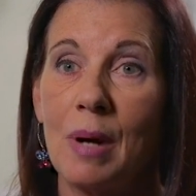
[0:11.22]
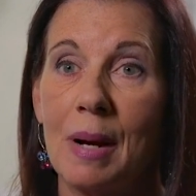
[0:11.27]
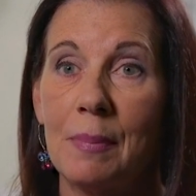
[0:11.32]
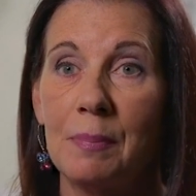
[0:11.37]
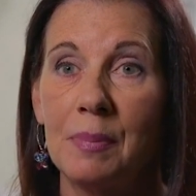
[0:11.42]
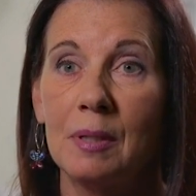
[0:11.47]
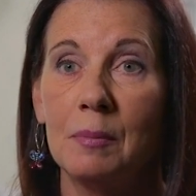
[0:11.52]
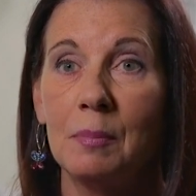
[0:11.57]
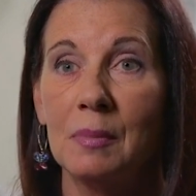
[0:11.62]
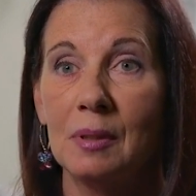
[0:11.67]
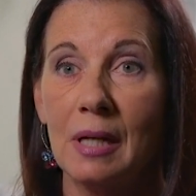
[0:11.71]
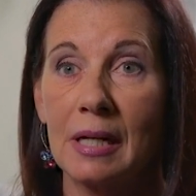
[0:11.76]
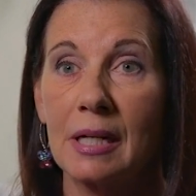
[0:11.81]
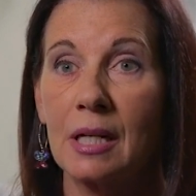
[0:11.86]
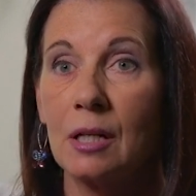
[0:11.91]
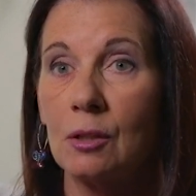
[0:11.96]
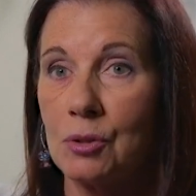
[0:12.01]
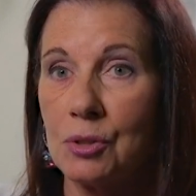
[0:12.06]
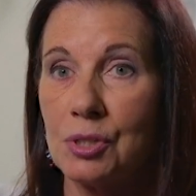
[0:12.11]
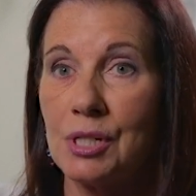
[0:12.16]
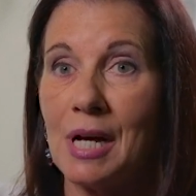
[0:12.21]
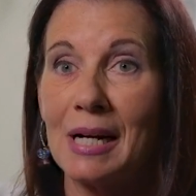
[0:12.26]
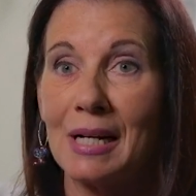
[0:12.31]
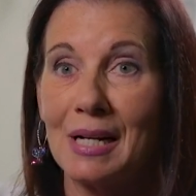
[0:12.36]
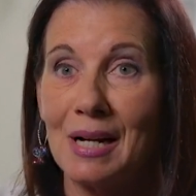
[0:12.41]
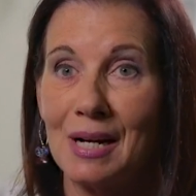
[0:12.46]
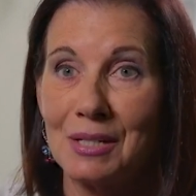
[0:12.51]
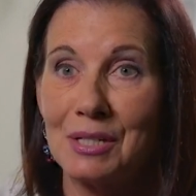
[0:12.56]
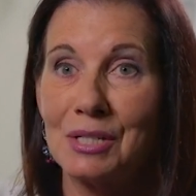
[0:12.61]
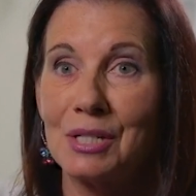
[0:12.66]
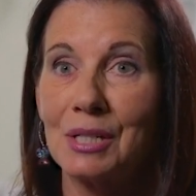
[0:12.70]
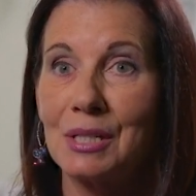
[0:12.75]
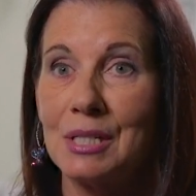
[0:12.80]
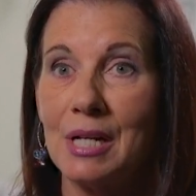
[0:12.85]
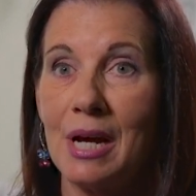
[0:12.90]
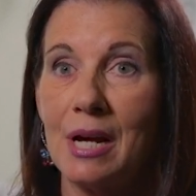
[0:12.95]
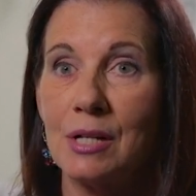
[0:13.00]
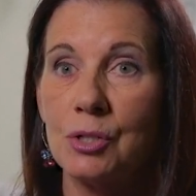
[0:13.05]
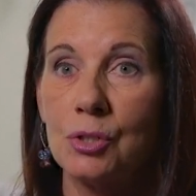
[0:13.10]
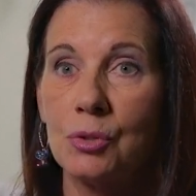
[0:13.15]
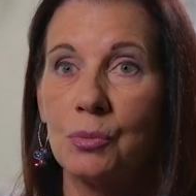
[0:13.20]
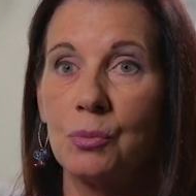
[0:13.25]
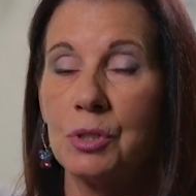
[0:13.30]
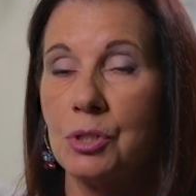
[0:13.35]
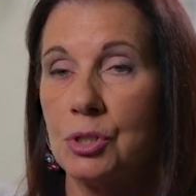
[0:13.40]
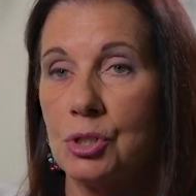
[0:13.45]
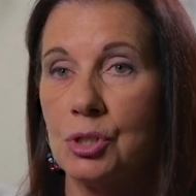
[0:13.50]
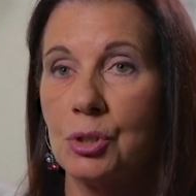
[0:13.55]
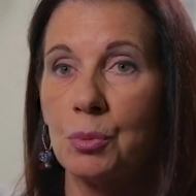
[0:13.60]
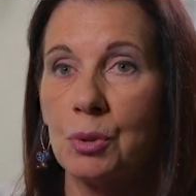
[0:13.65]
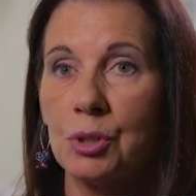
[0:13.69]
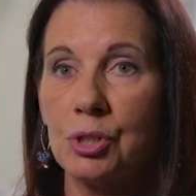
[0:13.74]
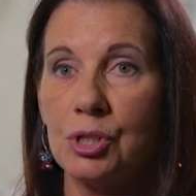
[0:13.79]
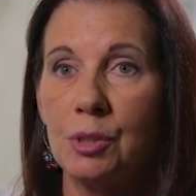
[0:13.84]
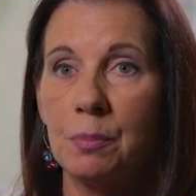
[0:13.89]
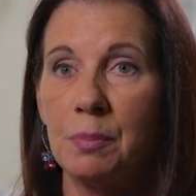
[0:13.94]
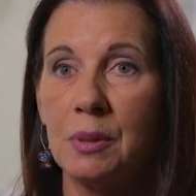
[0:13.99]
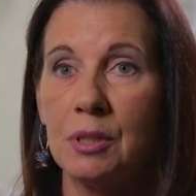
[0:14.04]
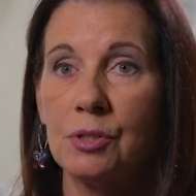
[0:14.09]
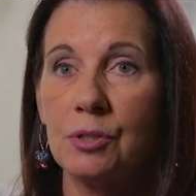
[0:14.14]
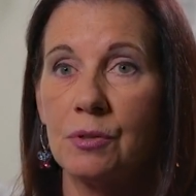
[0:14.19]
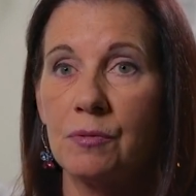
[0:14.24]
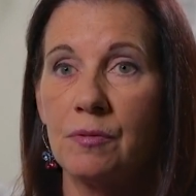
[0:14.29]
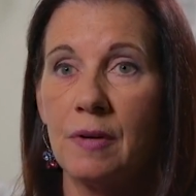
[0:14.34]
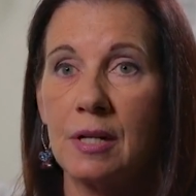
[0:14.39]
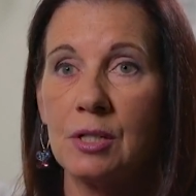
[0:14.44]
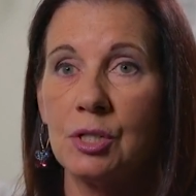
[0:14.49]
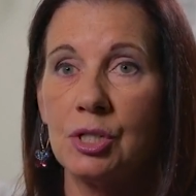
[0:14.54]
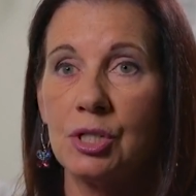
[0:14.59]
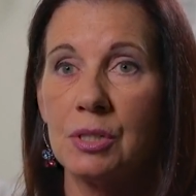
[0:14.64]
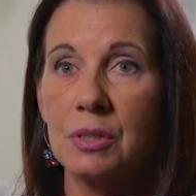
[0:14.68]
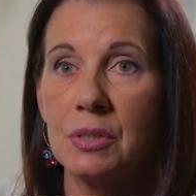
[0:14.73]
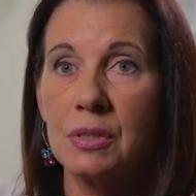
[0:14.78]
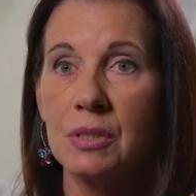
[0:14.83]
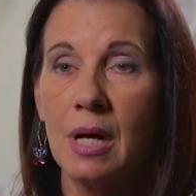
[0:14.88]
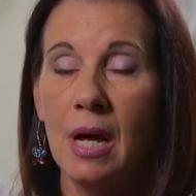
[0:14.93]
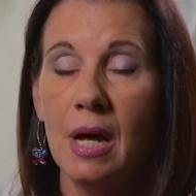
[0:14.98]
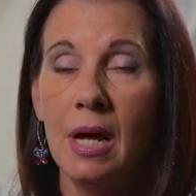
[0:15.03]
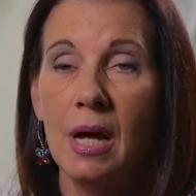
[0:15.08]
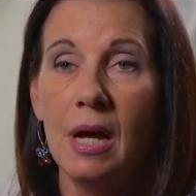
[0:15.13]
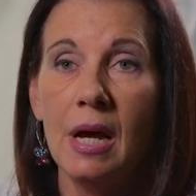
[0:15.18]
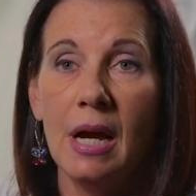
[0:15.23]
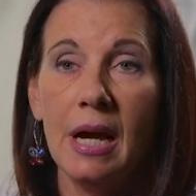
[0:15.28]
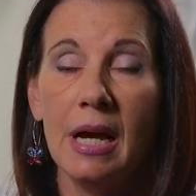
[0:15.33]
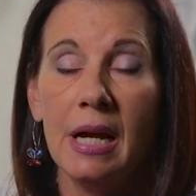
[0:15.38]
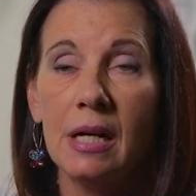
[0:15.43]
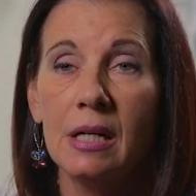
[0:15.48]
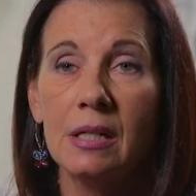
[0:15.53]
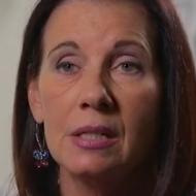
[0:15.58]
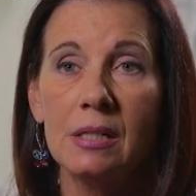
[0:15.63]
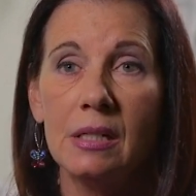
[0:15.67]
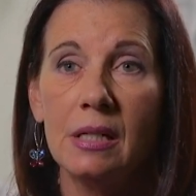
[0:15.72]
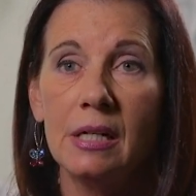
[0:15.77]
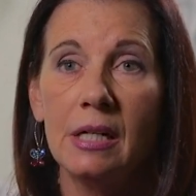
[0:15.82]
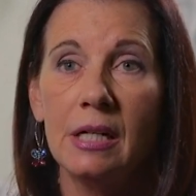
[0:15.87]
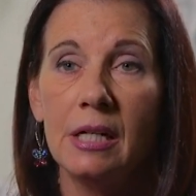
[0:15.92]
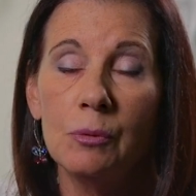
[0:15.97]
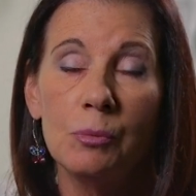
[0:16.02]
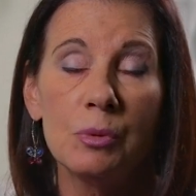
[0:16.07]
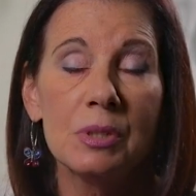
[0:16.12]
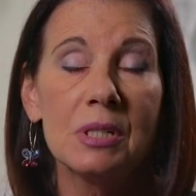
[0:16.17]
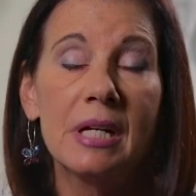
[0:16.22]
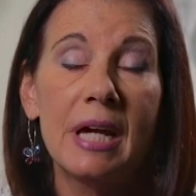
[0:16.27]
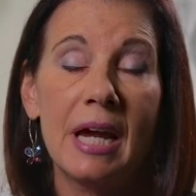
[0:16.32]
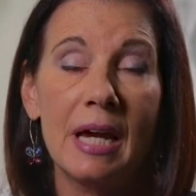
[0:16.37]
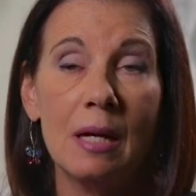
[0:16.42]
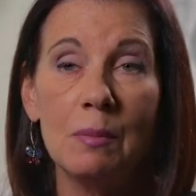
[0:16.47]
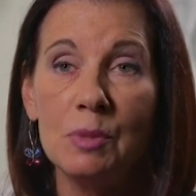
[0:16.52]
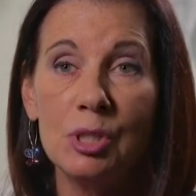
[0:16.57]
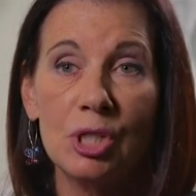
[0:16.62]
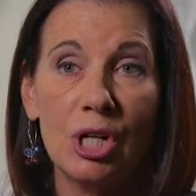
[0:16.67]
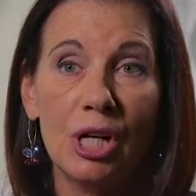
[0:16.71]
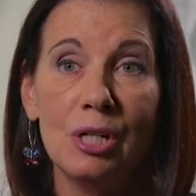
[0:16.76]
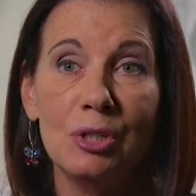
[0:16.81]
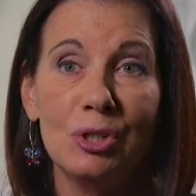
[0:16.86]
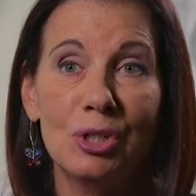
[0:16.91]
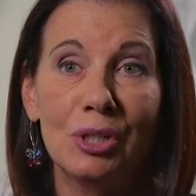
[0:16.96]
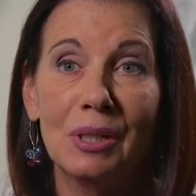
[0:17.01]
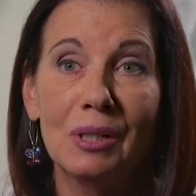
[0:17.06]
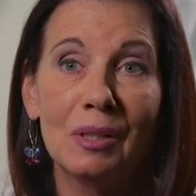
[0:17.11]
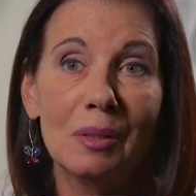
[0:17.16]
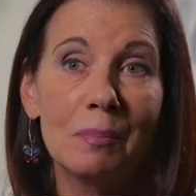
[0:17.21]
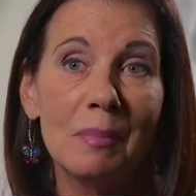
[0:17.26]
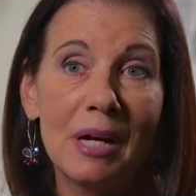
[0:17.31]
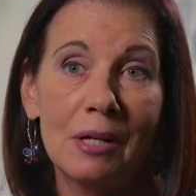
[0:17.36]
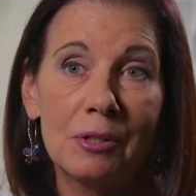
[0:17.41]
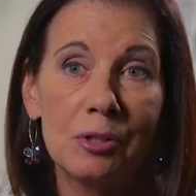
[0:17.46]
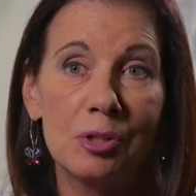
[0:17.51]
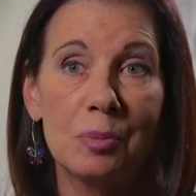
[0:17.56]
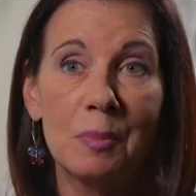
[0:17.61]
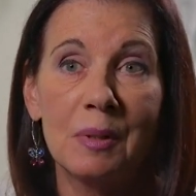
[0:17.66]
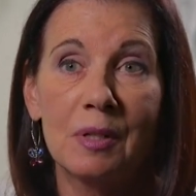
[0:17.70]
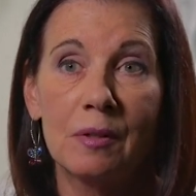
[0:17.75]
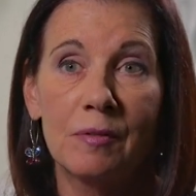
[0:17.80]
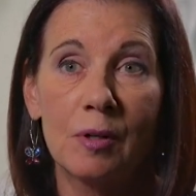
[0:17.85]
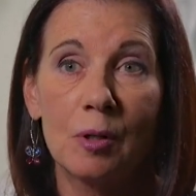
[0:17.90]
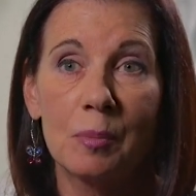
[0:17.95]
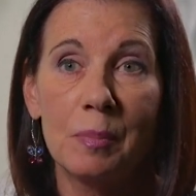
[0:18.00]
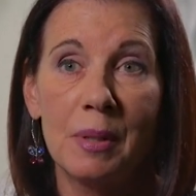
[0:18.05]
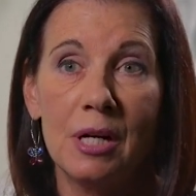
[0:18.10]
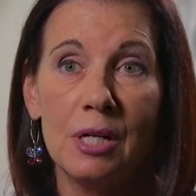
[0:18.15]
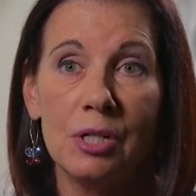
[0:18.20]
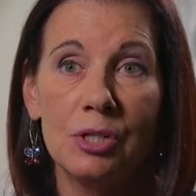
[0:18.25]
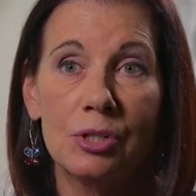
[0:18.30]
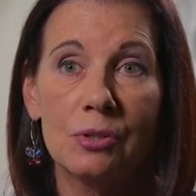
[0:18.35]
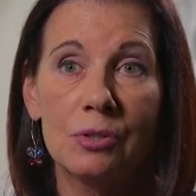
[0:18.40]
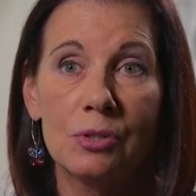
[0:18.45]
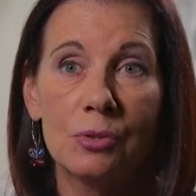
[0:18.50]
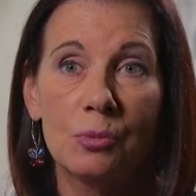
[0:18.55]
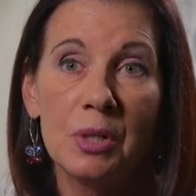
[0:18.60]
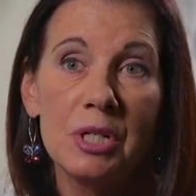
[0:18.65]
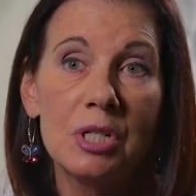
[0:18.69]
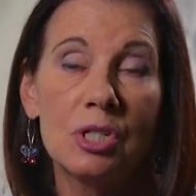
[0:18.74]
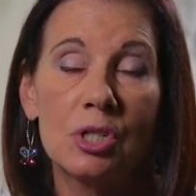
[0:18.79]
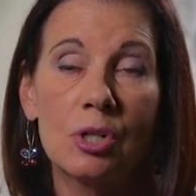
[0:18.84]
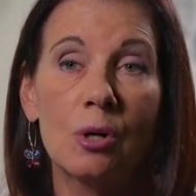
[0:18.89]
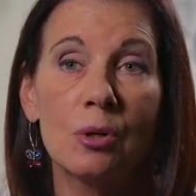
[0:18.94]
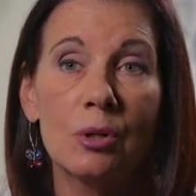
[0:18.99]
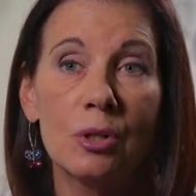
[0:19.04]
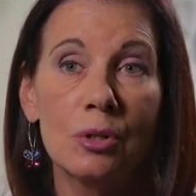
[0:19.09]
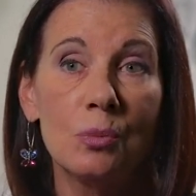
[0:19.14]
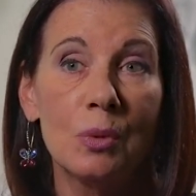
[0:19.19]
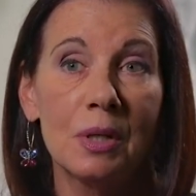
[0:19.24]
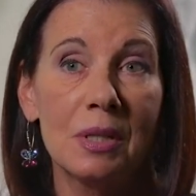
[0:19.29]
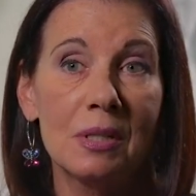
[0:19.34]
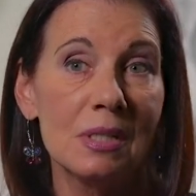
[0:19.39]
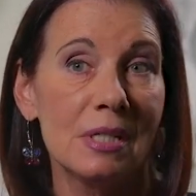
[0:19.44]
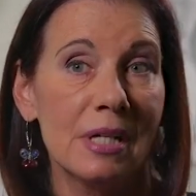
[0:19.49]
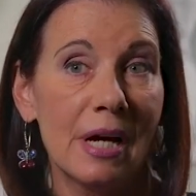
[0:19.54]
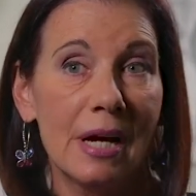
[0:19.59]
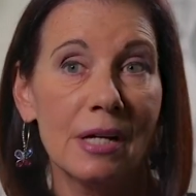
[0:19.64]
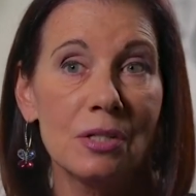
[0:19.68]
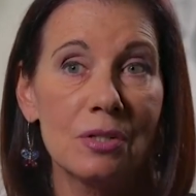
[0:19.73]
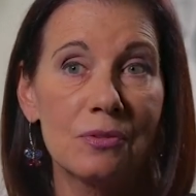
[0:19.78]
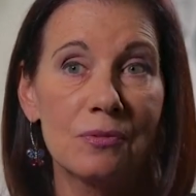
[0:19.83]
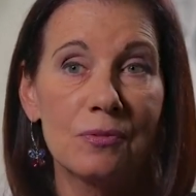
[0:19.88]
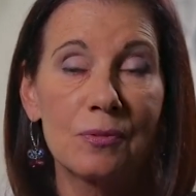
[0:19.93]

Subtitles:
rapid molecular diagnostic test with stewardship interventions. And it was game-changing in the management of our patients. We started with a test